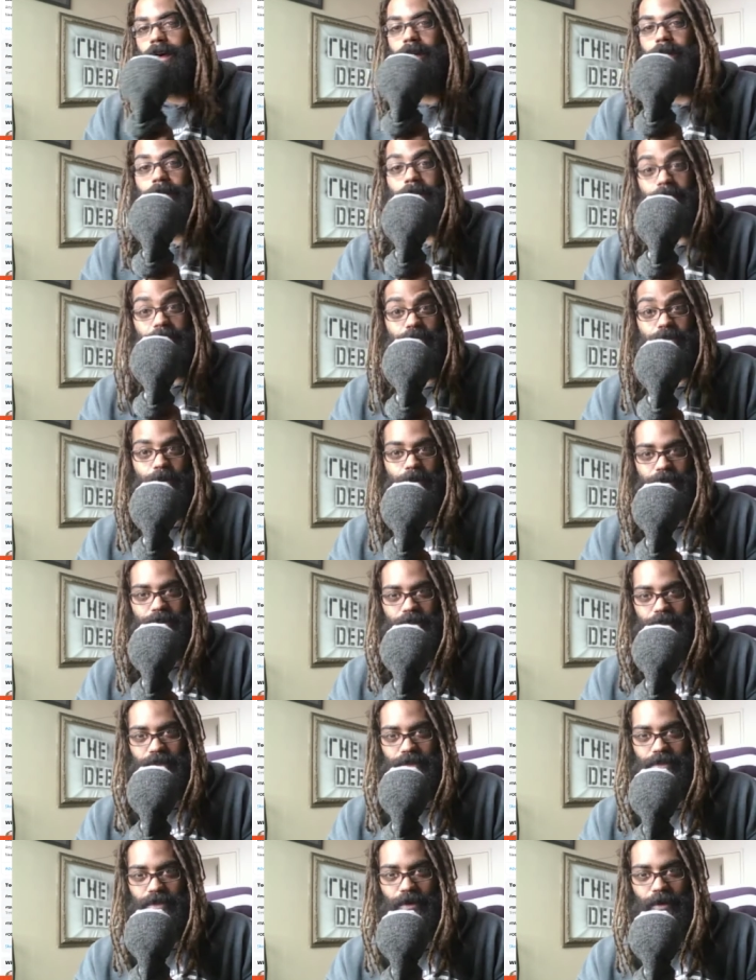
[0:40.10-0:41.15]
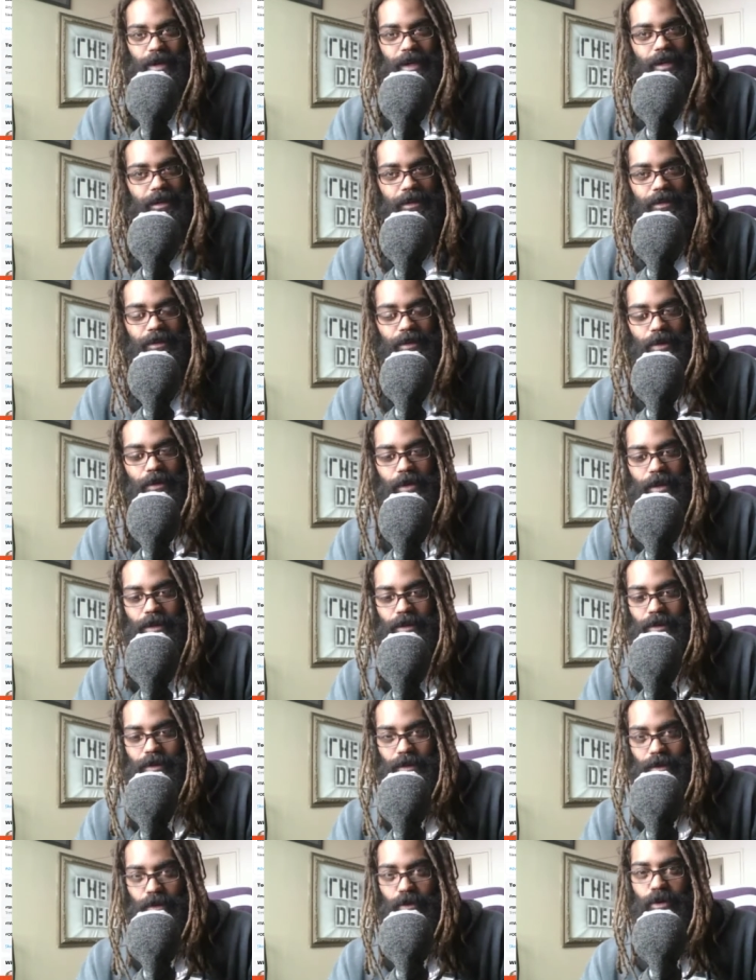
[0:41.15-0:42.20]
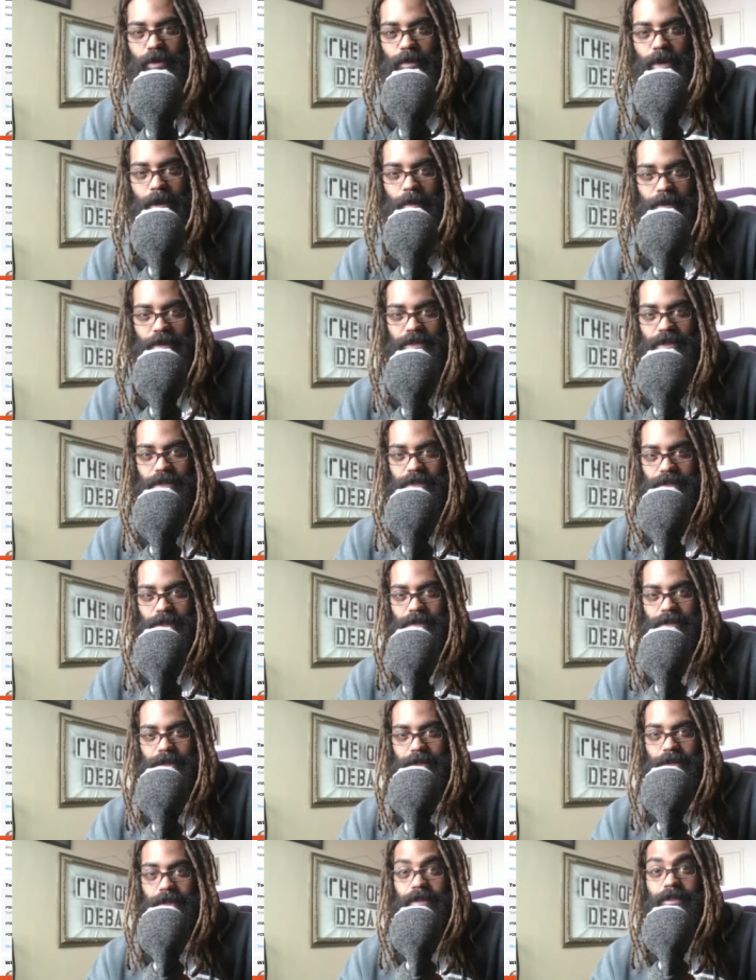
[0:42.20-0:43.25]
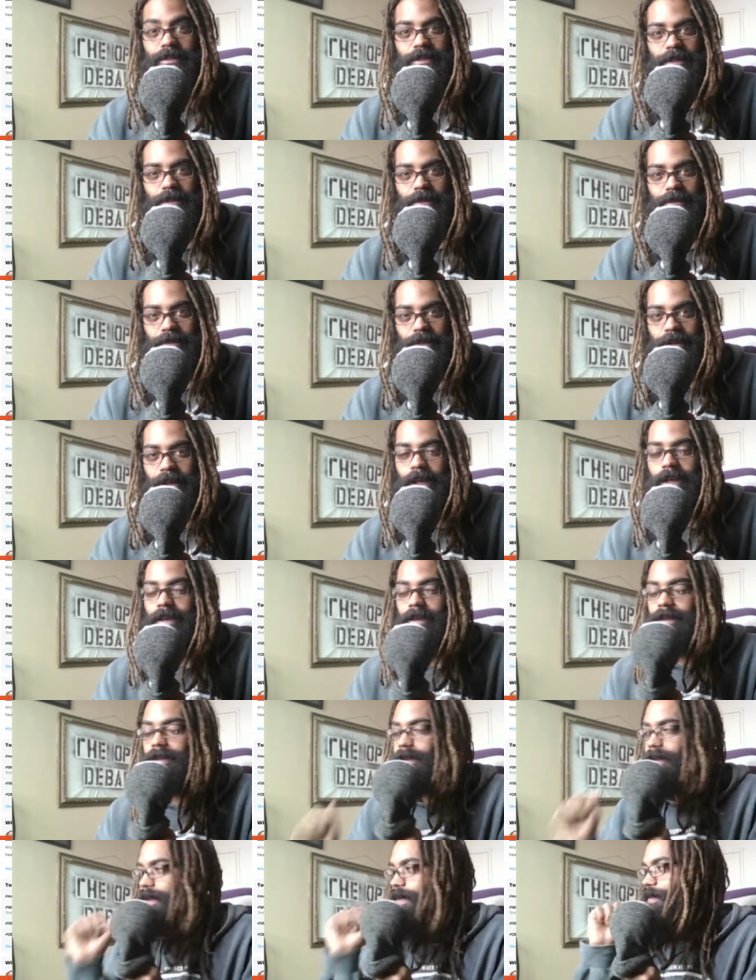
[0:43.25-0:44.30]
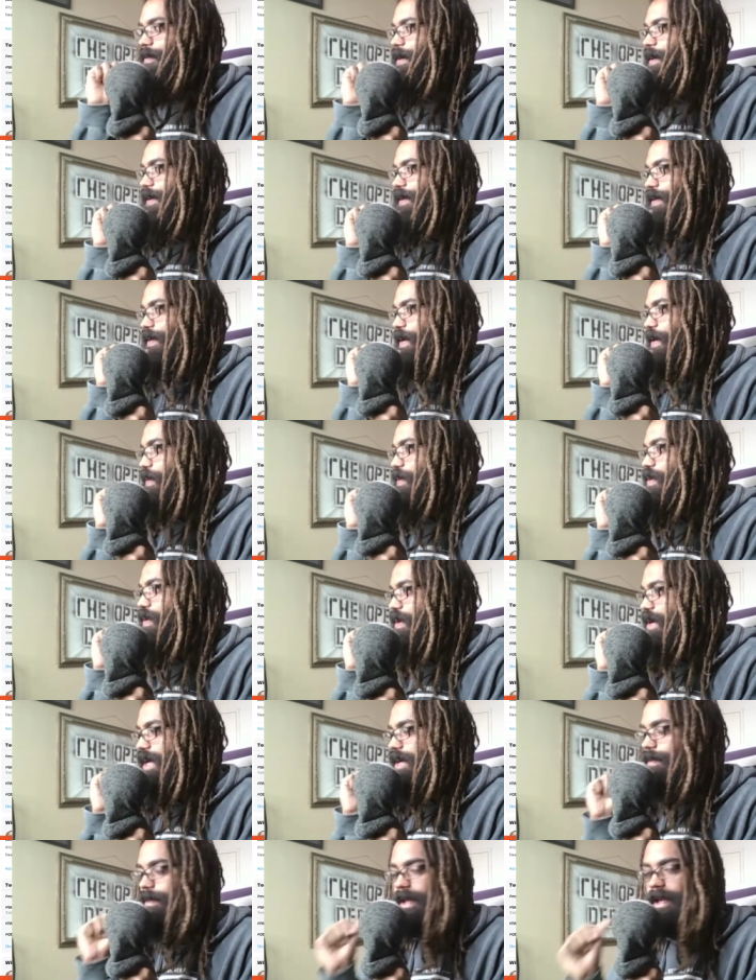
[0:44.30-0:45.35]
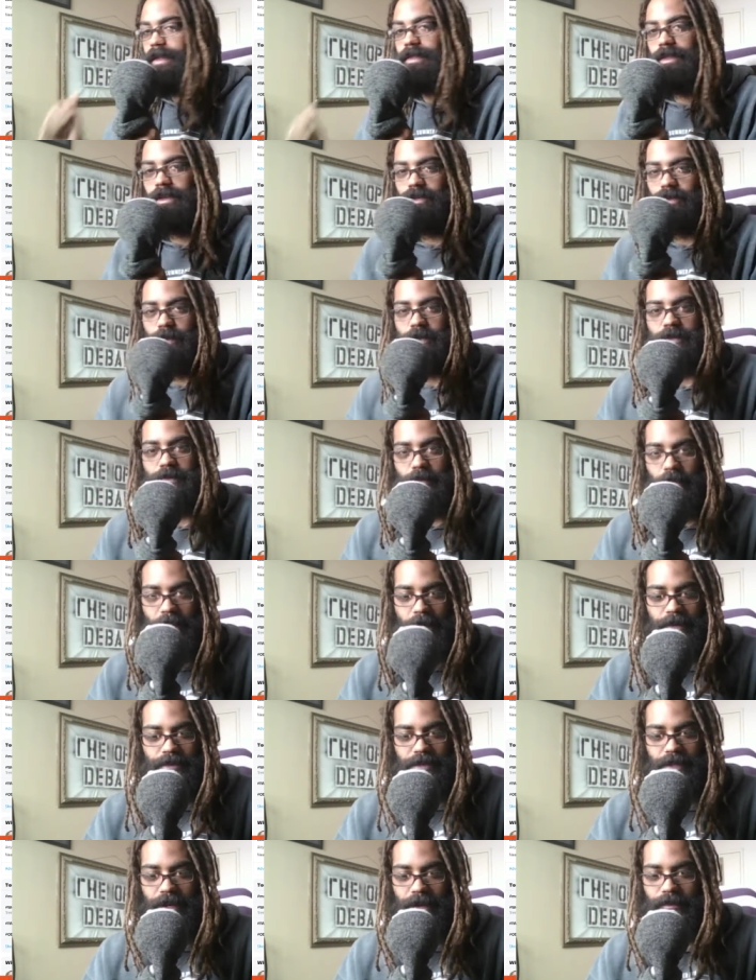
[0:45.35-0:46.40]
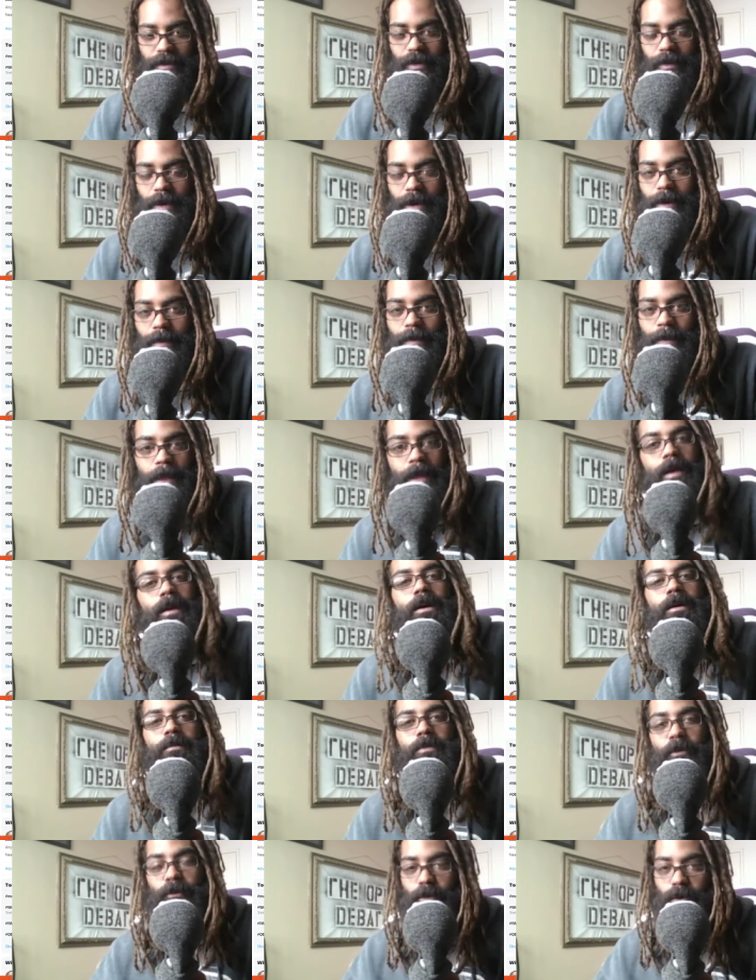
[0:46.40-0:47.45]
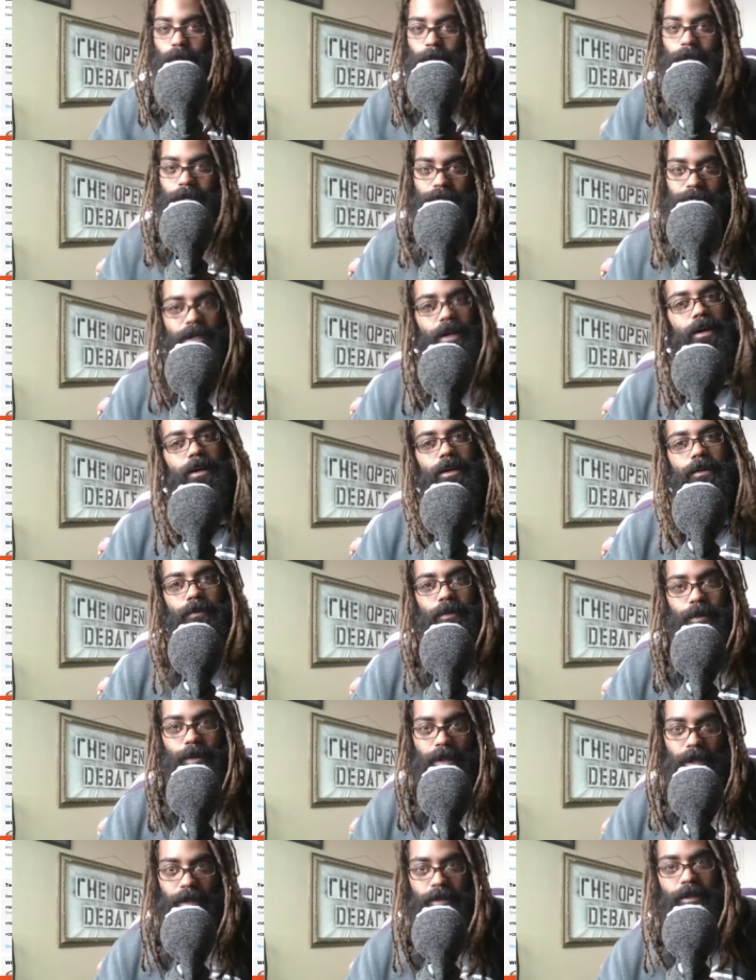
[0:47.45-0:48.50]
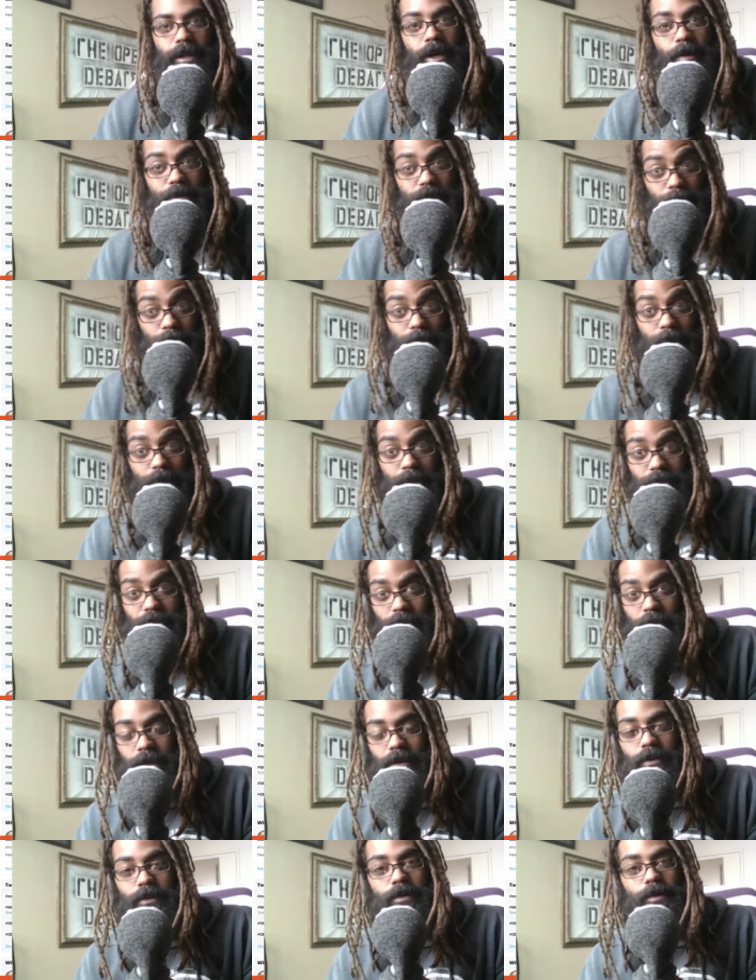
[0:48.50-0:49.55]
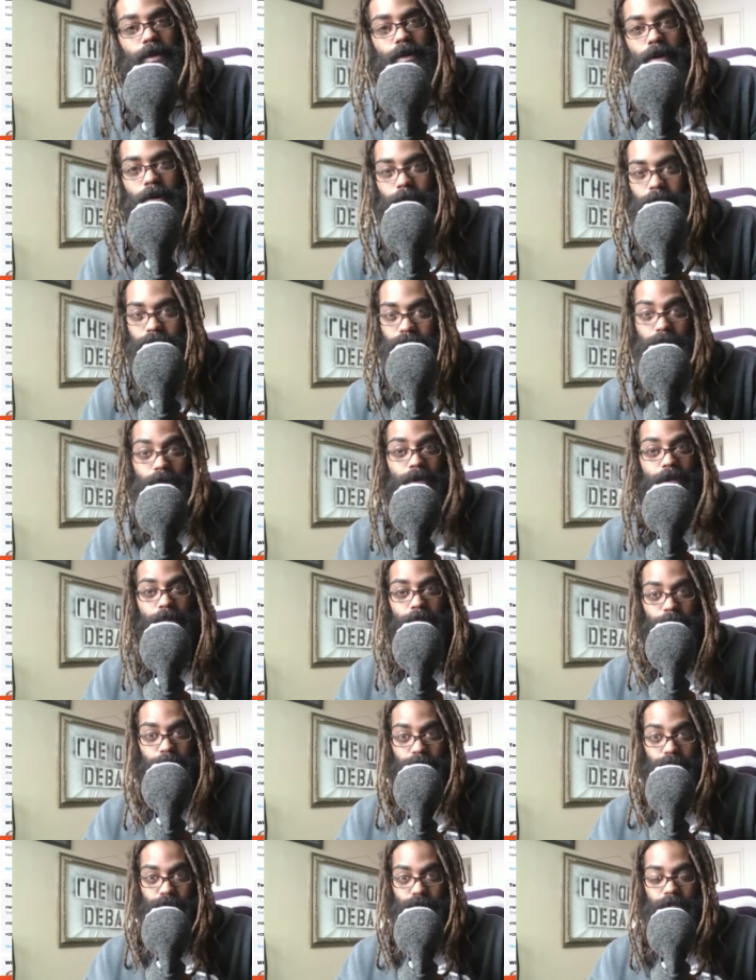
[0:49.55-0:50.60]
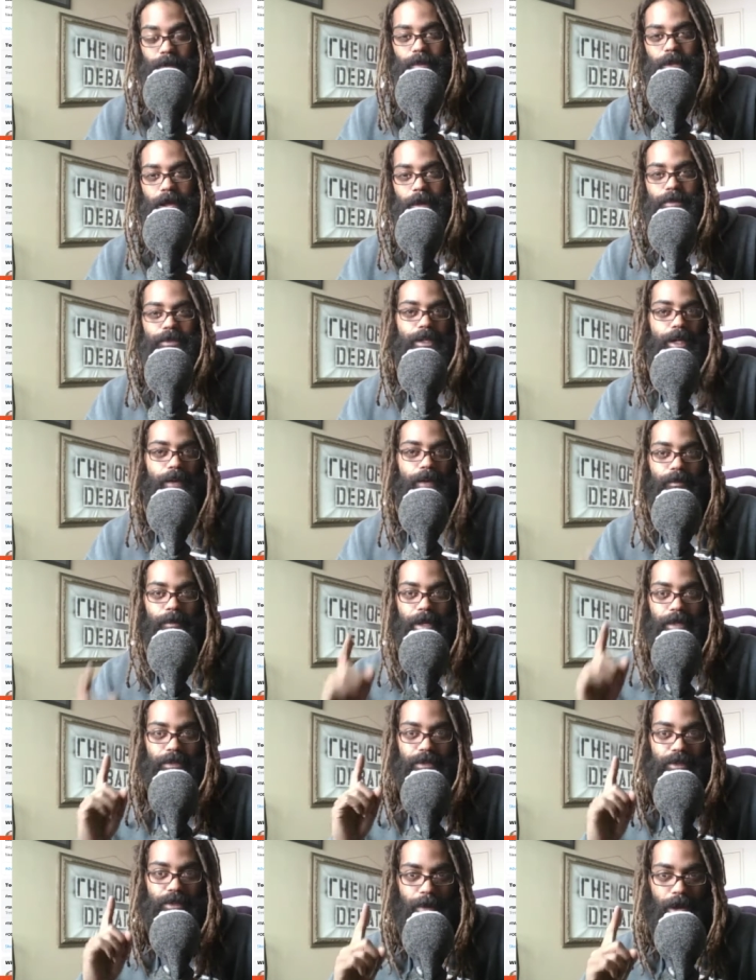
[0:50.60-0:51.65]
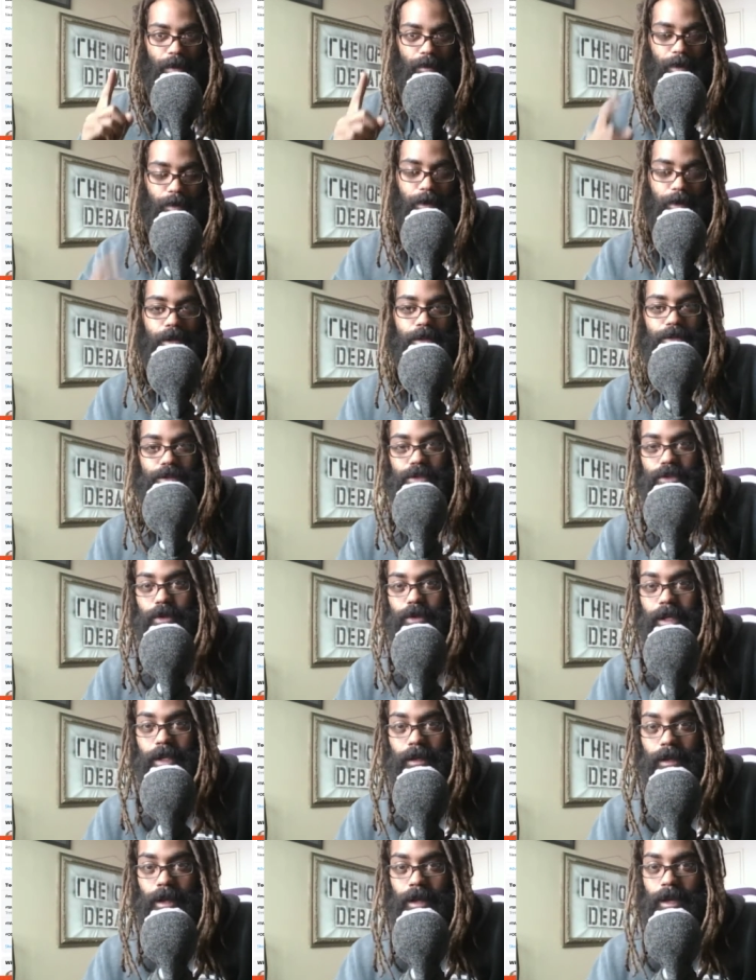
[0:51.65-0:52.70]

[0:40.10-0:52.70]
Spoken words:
Interesting story. I didn't know that unicorn puppies existed until today, but I woke up and this was blasted everywhere. Before we get started, if you would like to help support the channel, you can always donate through Streamlabs and have a message pop up on screen.